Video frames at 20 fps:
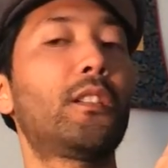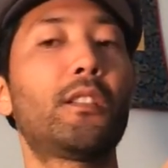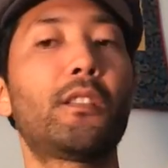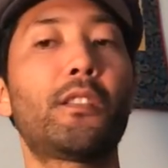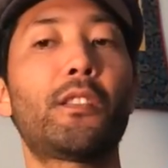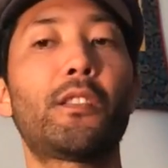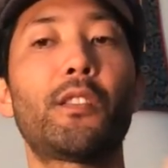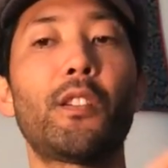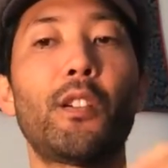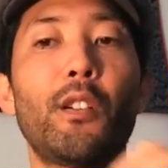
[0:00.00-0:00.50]

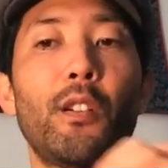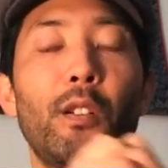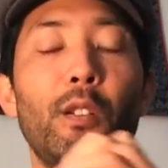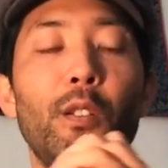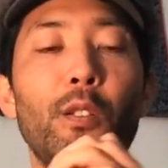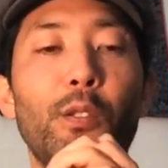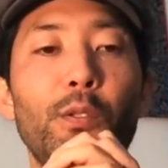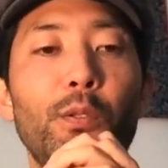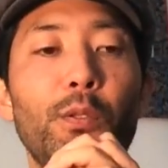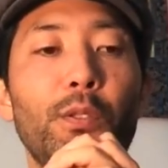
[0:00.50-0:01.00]

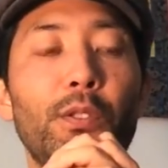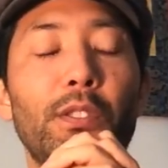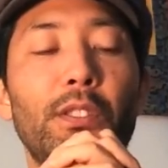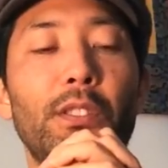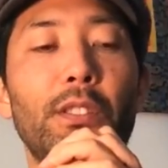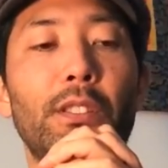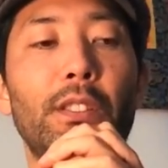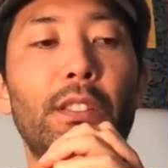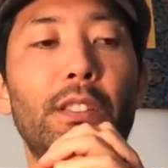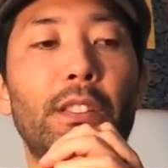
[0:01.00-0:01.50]
so
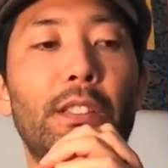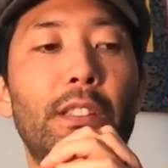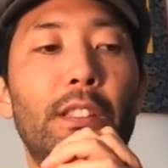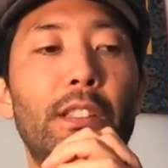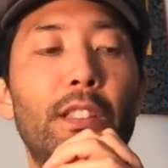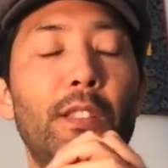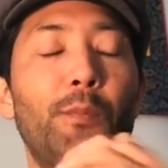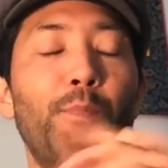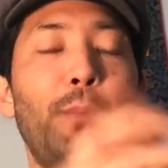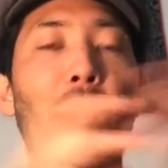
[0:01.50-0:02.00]

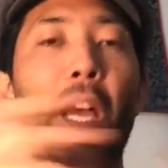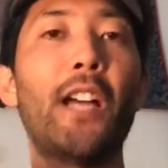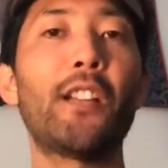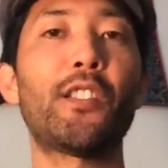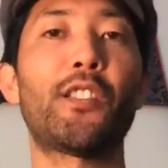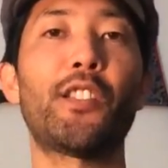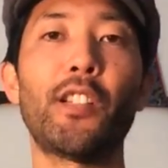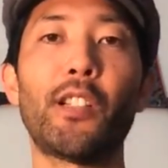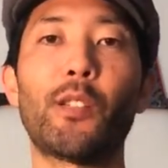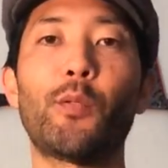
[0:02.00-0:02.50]

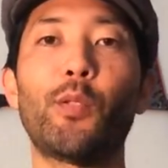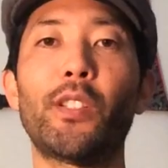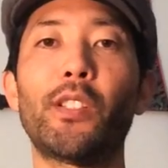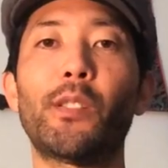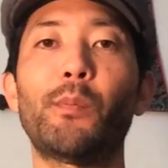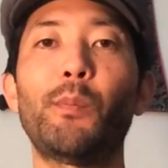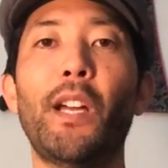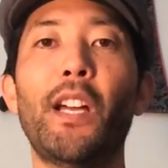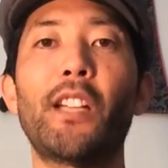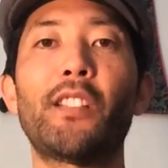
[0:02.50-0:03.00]
magic, what
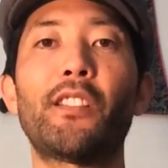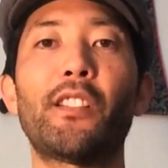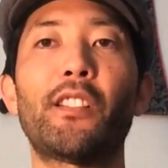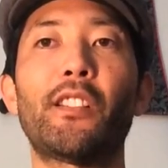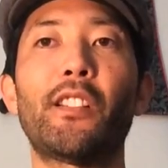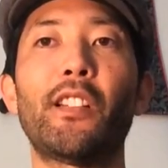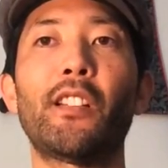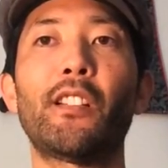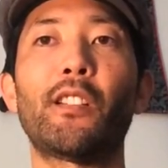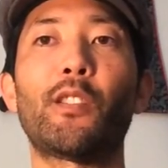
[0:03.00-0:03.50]
is magic
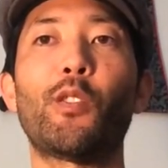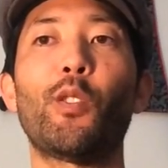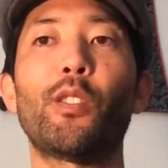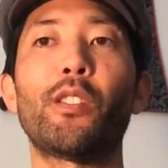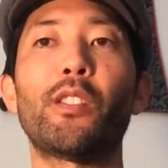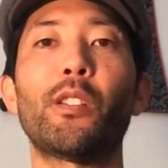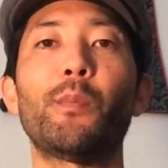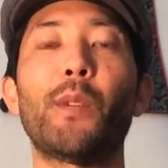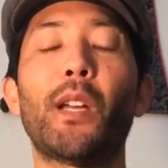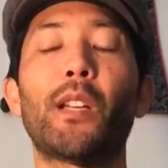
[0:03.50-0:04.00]
then,
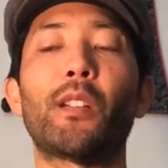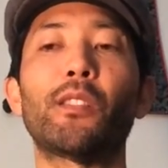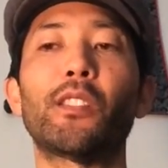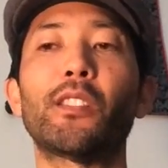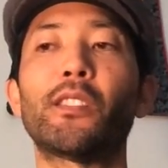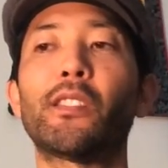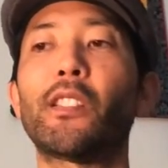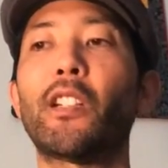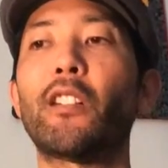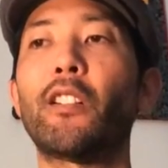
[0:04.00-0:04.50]
according to Michael
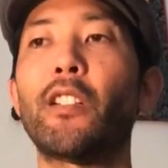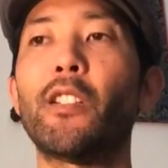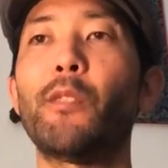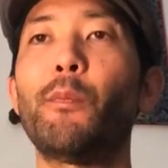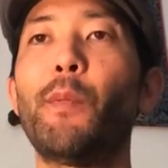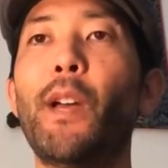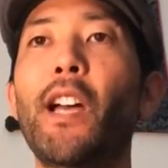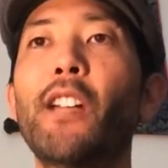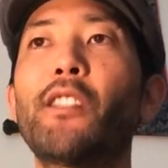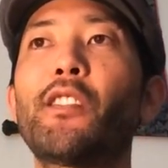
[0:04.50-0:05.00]
Tsarion?
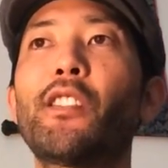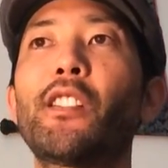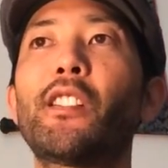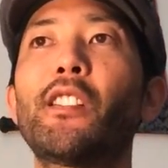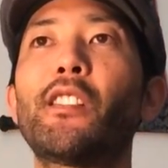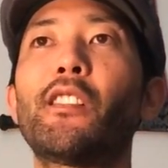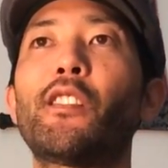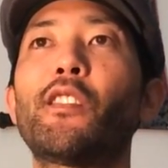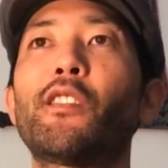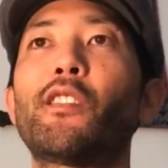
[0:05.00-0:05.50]
Magic
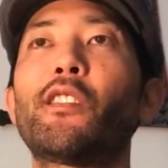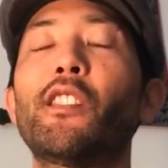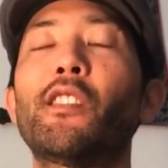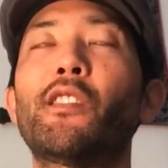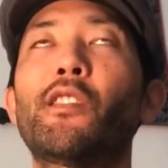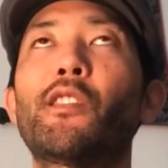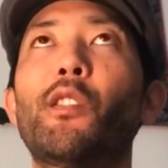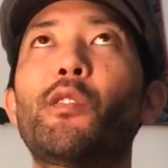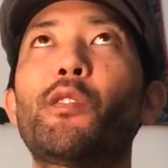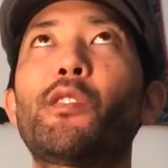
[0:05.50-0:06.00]
is just, it's
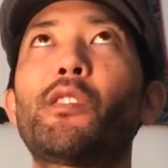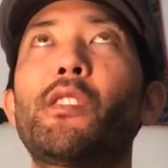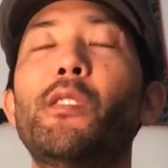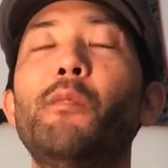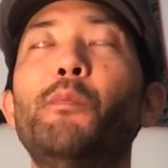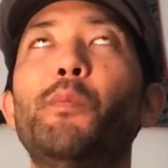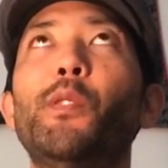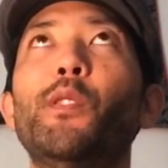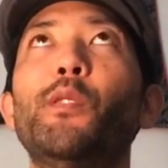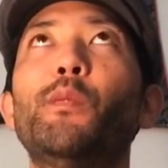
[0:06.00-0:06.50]
so
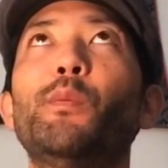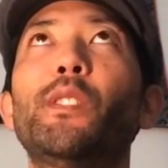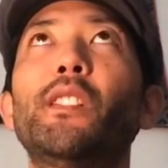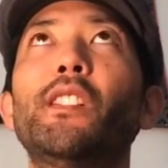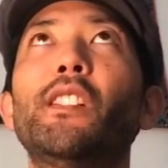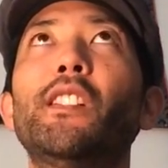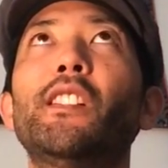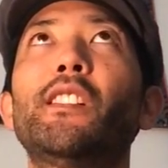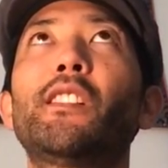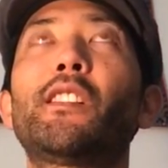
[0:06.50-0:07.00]
simple, but
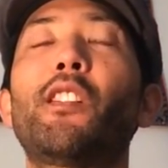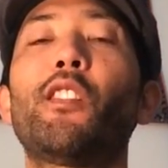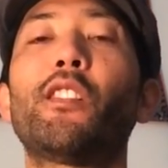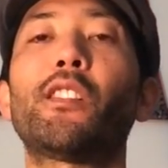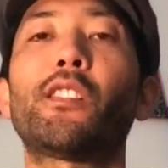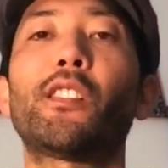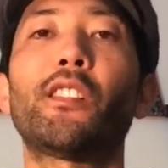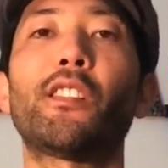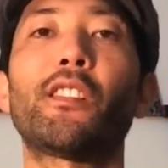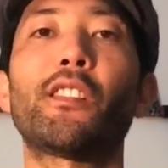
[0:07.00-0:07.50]
it's
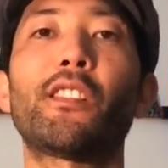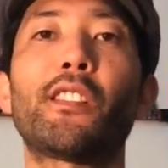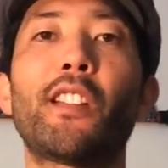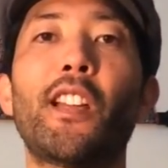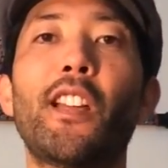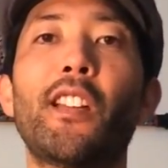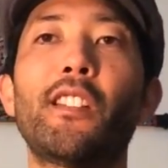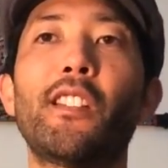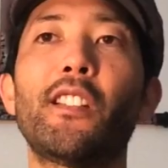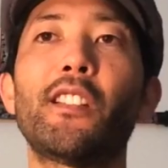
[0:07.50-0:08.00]
hard to
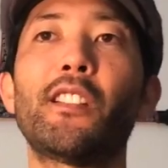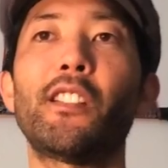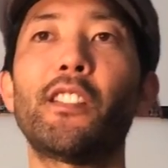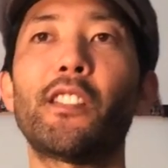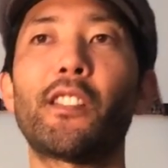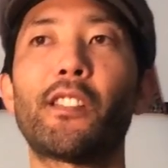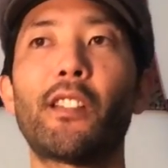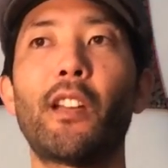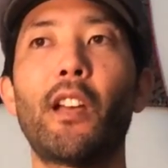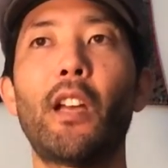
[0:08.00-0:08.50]
understand
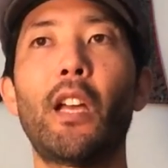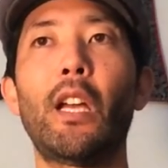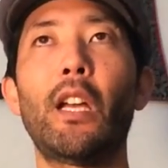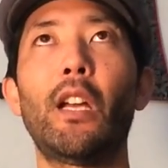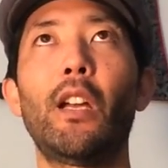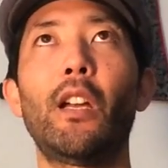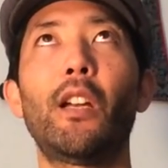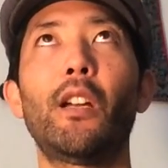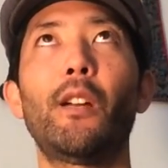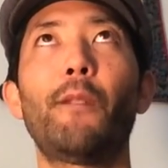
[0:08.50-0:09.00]
that.
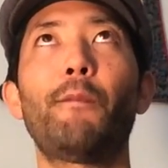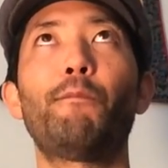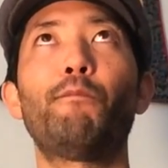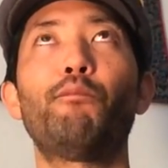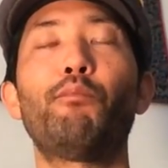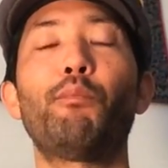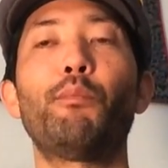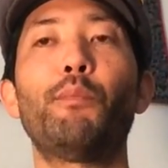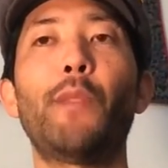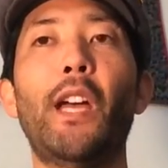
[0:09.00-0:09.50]

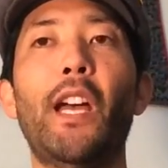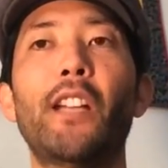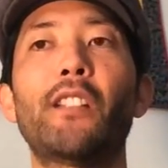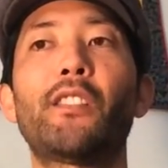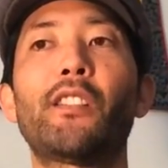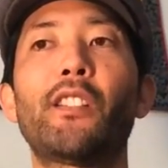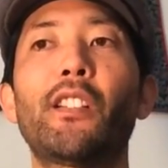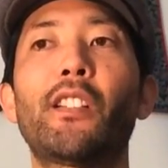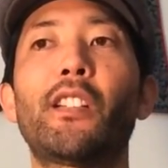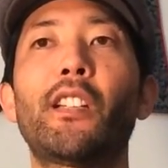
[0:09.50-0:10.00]

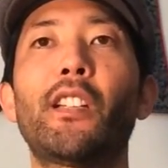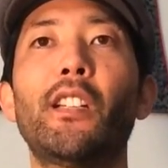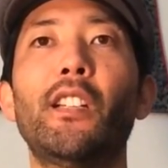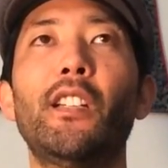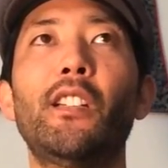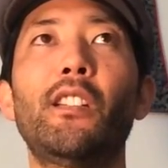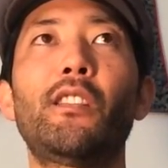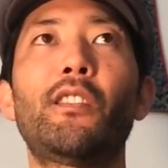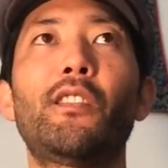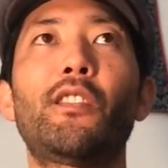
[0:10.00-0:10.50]
Magic
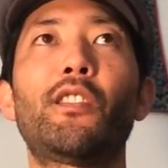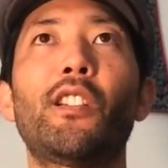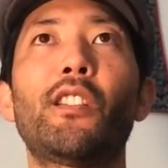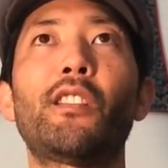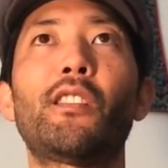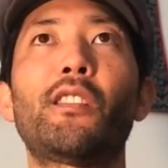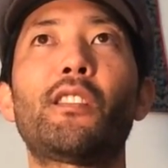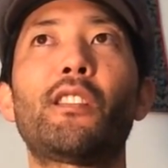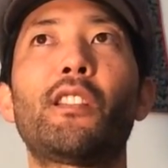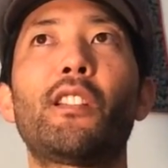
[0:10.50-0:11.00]
is
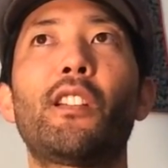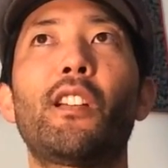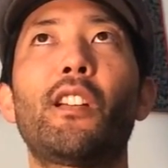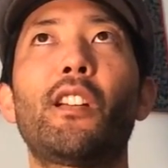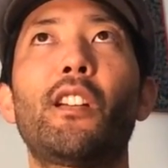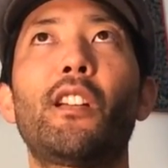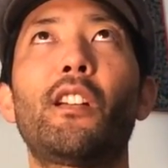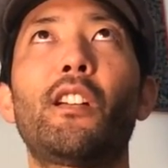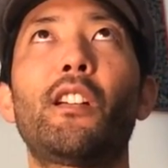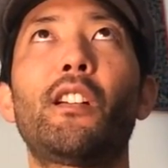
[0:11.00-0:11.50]
just
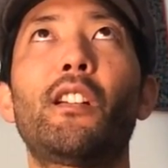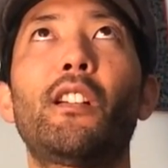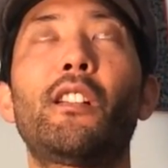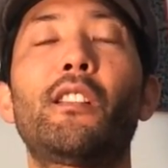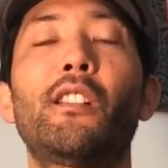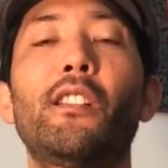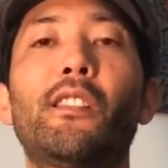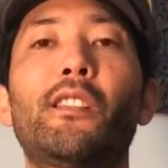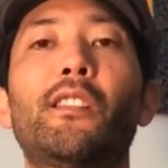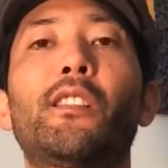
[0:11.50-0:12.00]

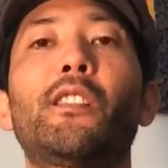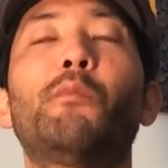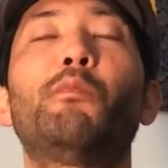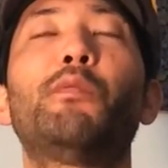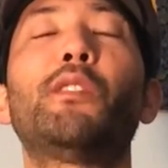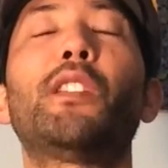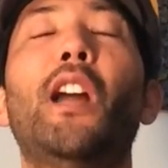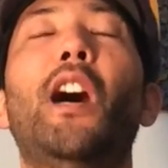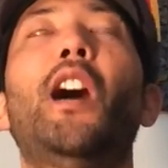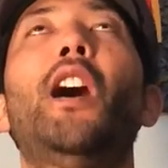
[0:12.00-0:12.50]
the
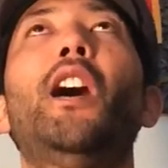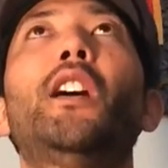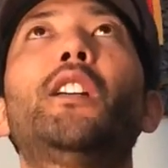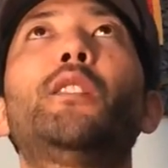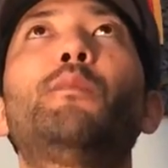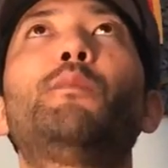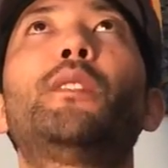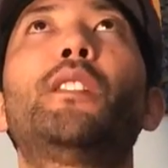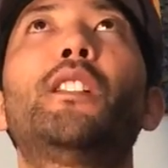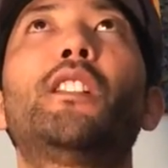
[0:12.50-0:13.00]

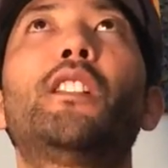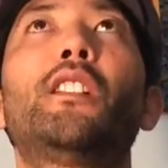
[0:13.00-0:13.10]
sublime